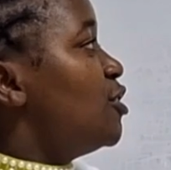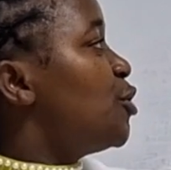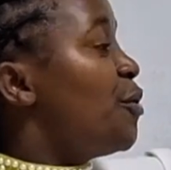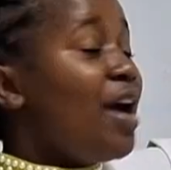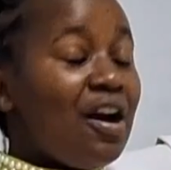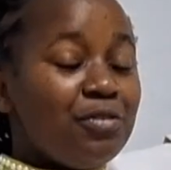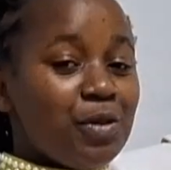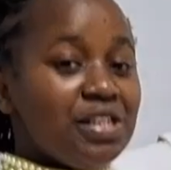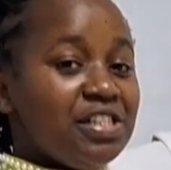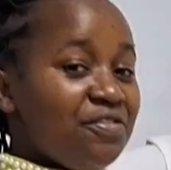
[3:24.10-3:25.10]
So we have
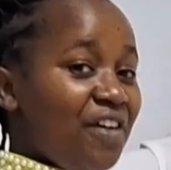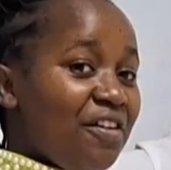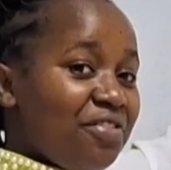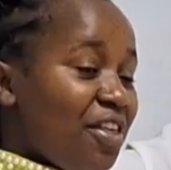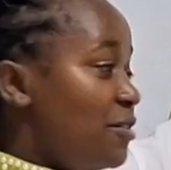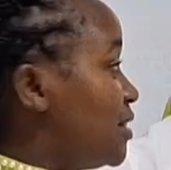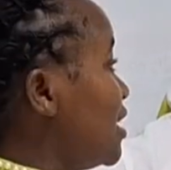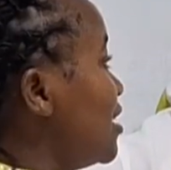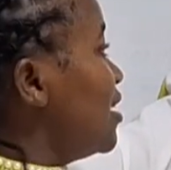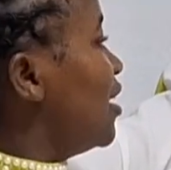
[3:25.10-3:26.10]

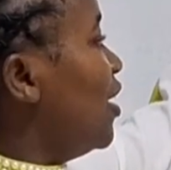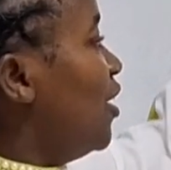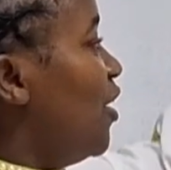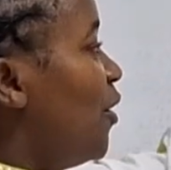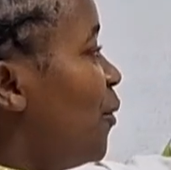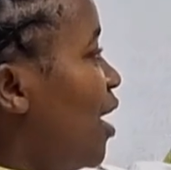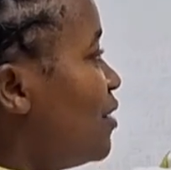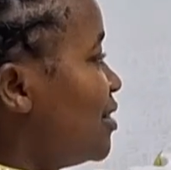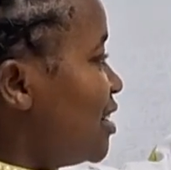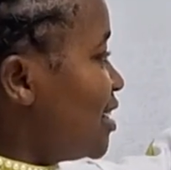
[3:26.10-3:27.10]
25,000, we
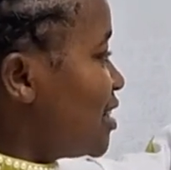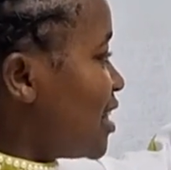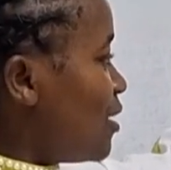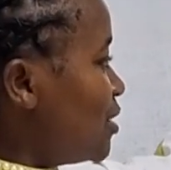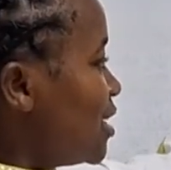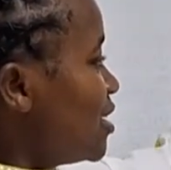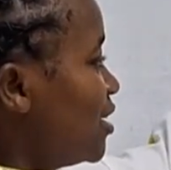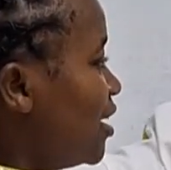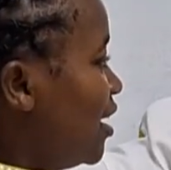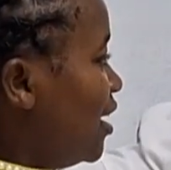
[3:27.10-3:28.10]
have 6,000,